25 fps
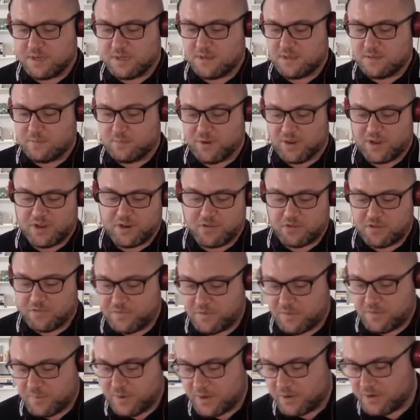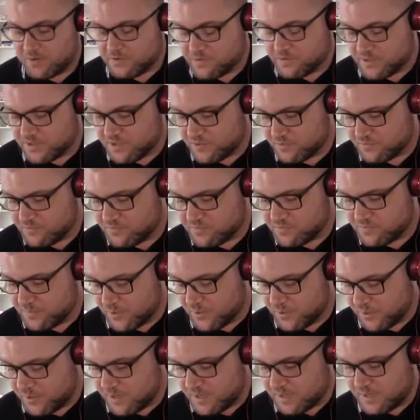biography, poetry, children's
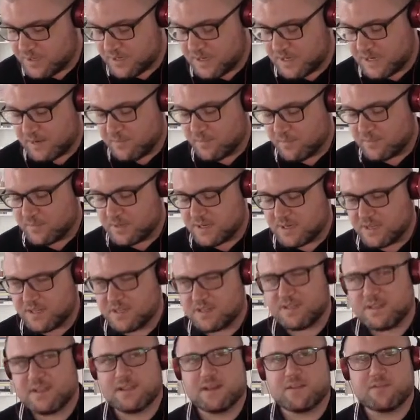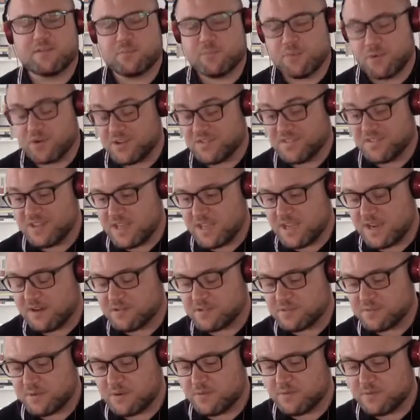book, and they have a book of the year
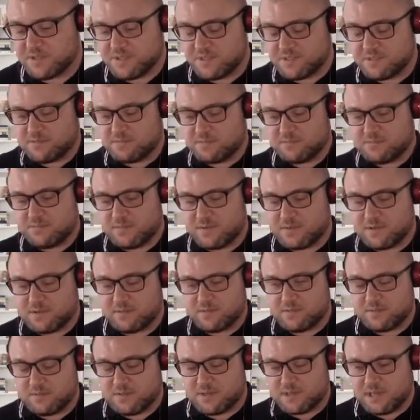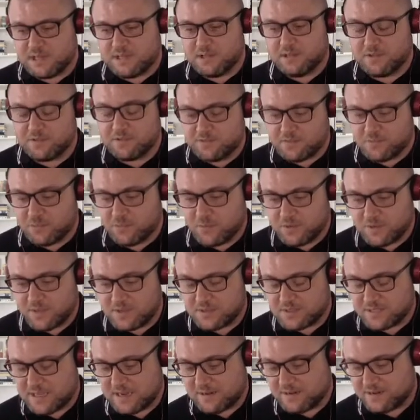as well, which is culled from all of
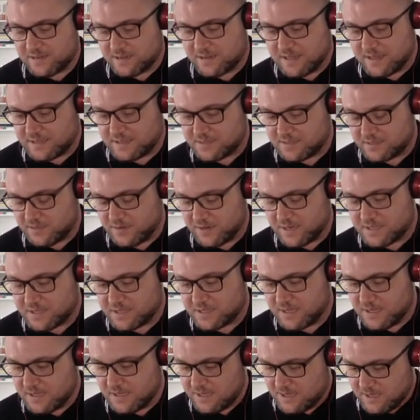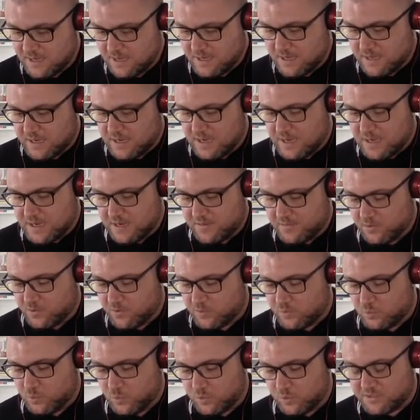those categories. You've got
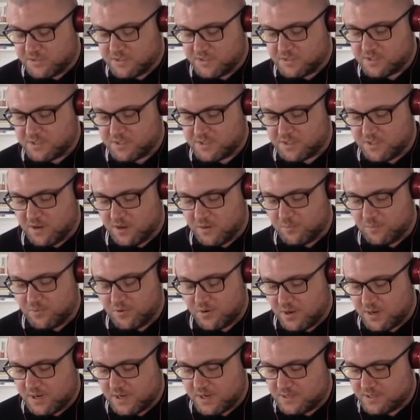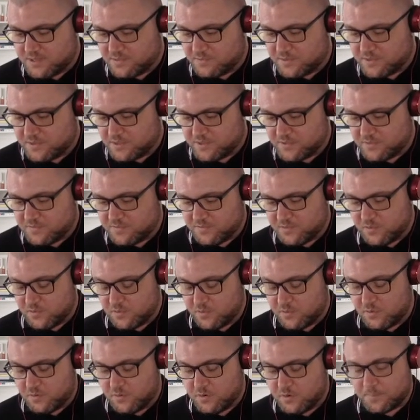the Walter Scott Prize, which is
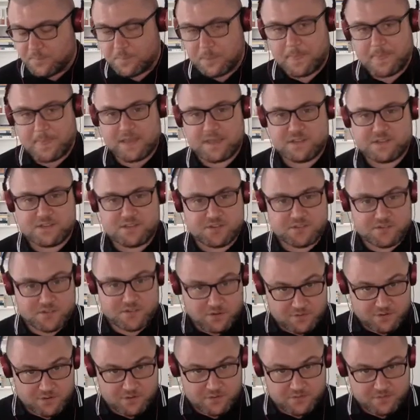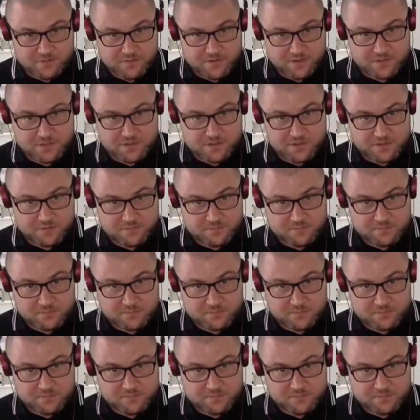for historical fiction.